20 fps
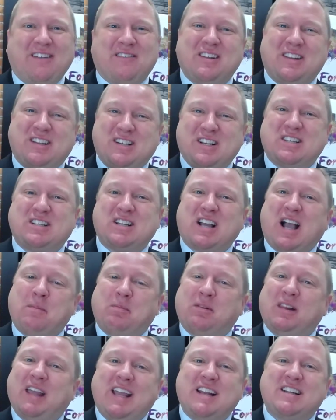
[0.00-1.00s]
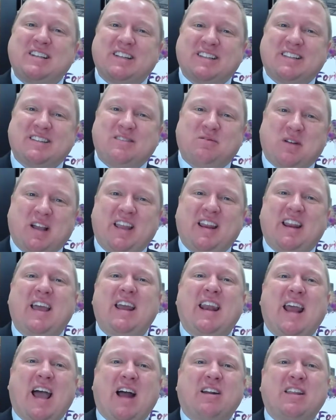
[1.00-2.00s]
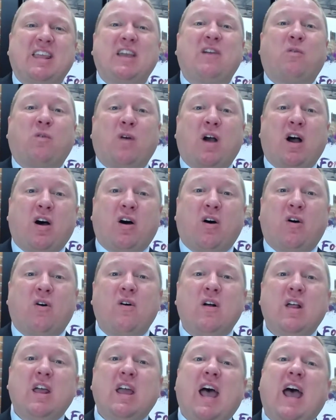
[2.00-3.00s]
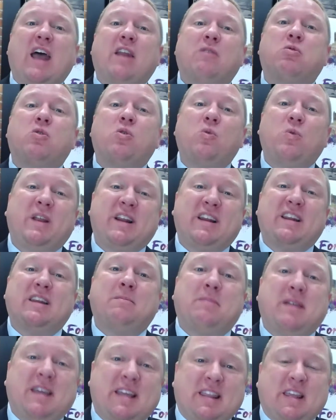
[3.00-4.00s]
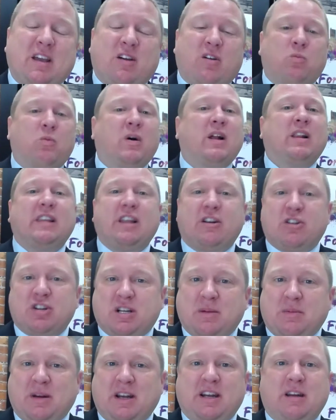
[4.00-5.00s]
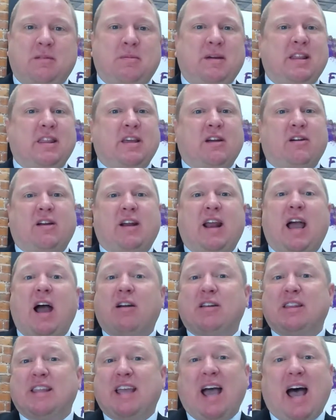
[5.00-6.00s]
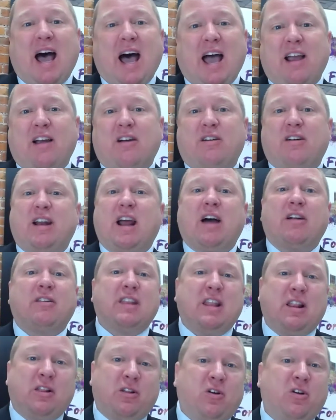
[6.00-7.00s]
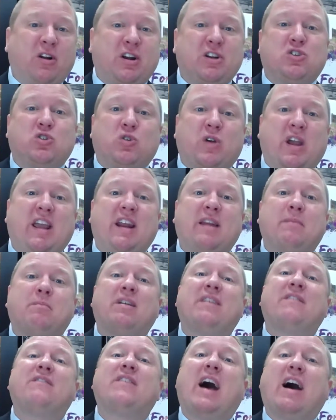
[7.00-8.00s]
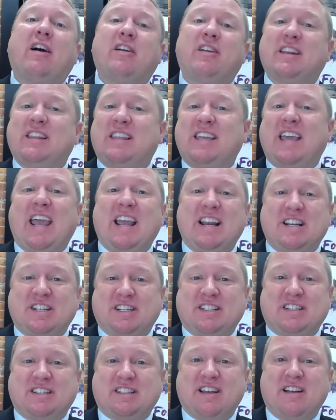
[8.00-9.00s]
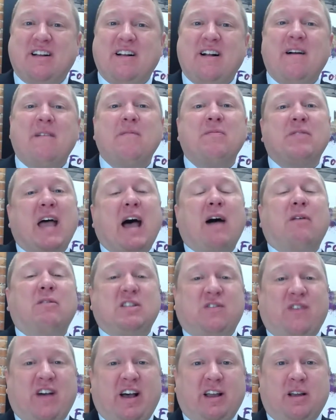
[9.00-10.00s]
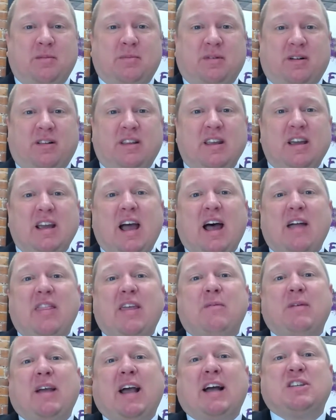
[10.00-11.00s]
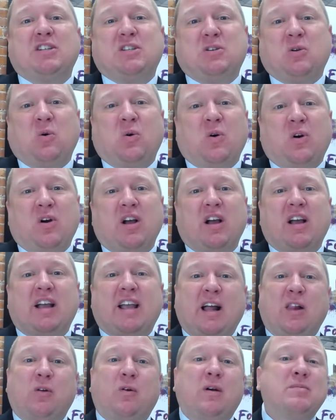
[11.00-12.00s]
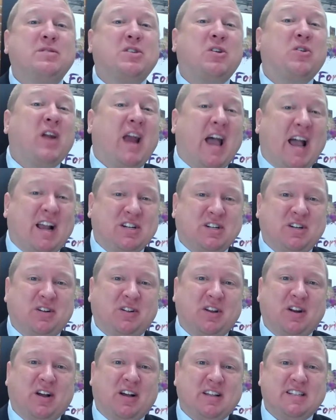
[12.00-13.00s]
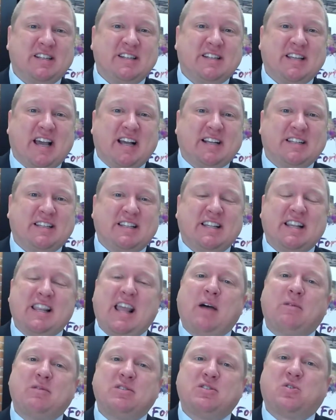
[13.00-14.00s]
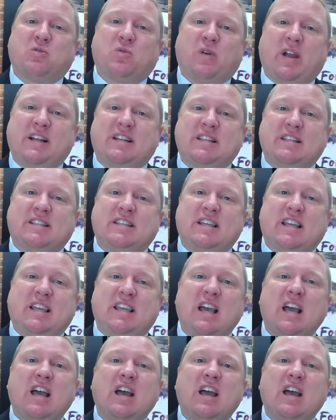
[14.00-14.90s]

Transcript: with just a couple agents, right? And how do they grow and who needed to be there and what leadership needed to be there and how do they hire and how do they learn and train and bring value to the agents? That was valuable. And then we got to tour Keller Williams International in Austin, Texas. And that was great to see